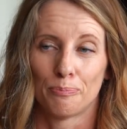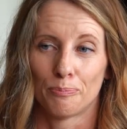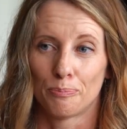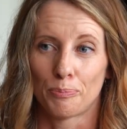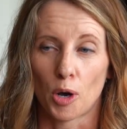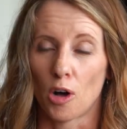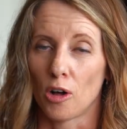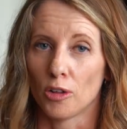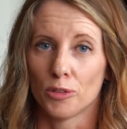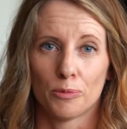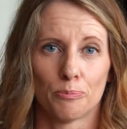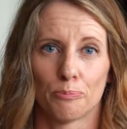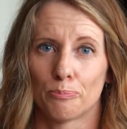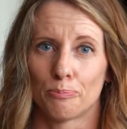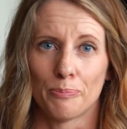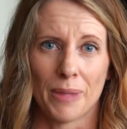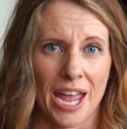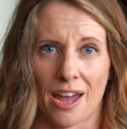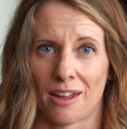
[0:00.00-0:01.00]
bald
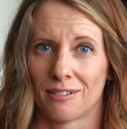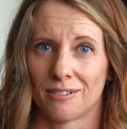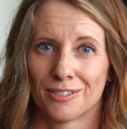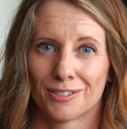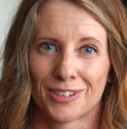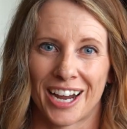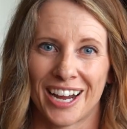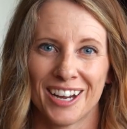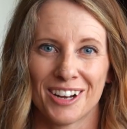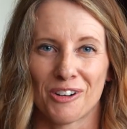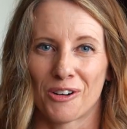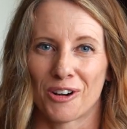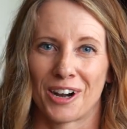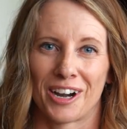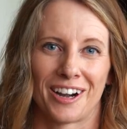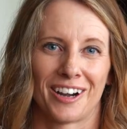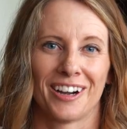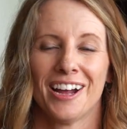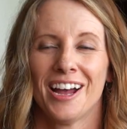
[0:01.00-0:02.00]
man, right?
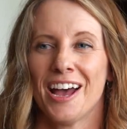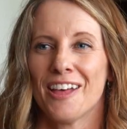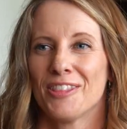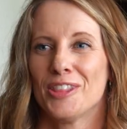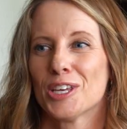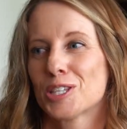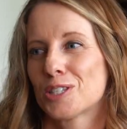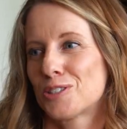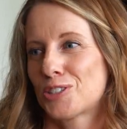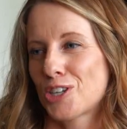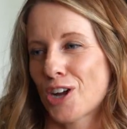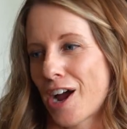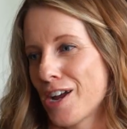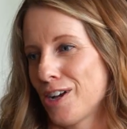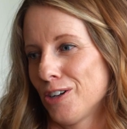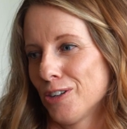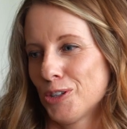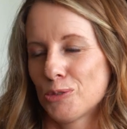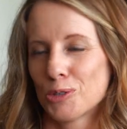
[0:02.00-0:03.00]
Or this
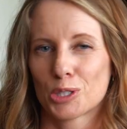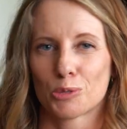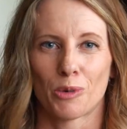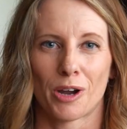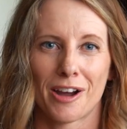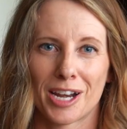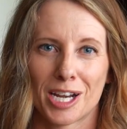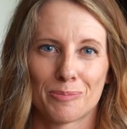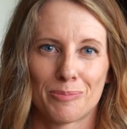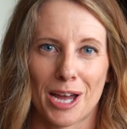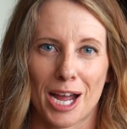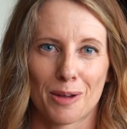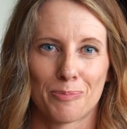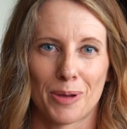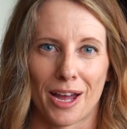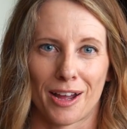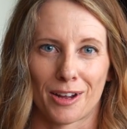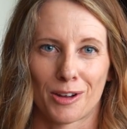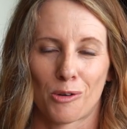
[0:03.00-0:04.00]
child who was wearing a
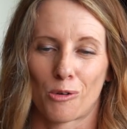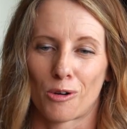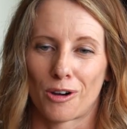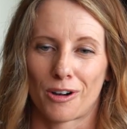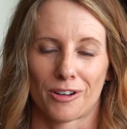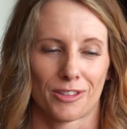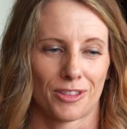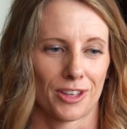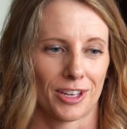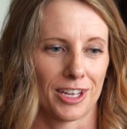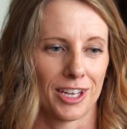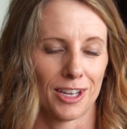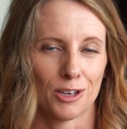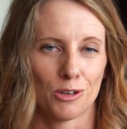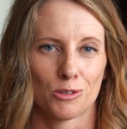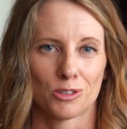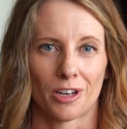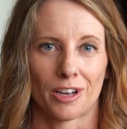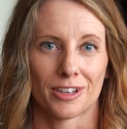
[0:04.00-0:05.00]
backpack, or the
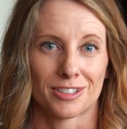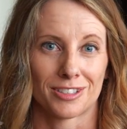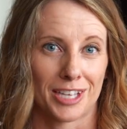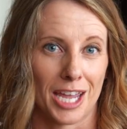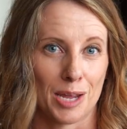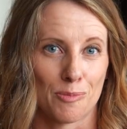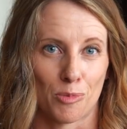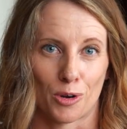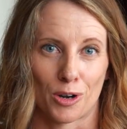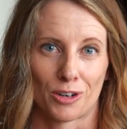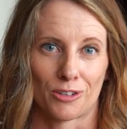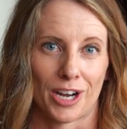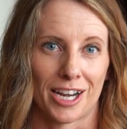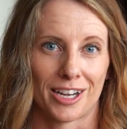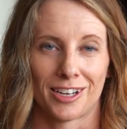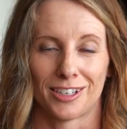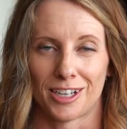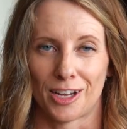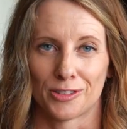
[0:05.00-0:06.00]
kid who's on a skateboard
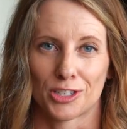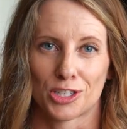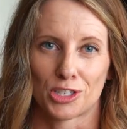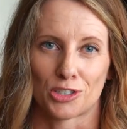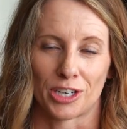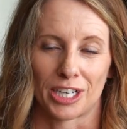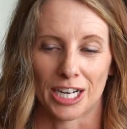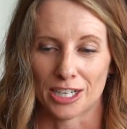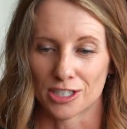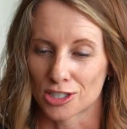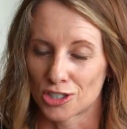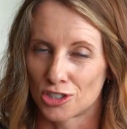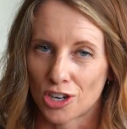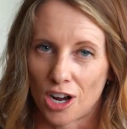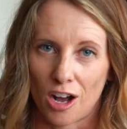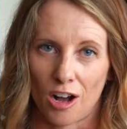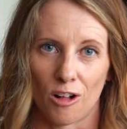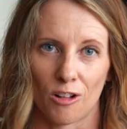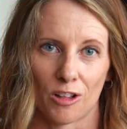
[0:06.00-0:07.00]
riding down the street. And I just
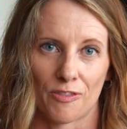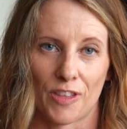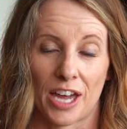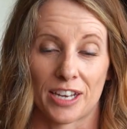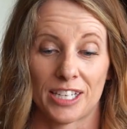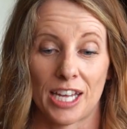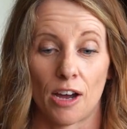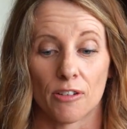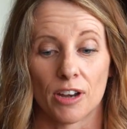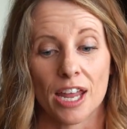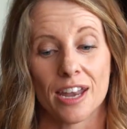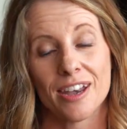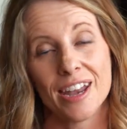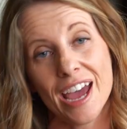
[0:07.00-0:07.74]
jot all of that down. And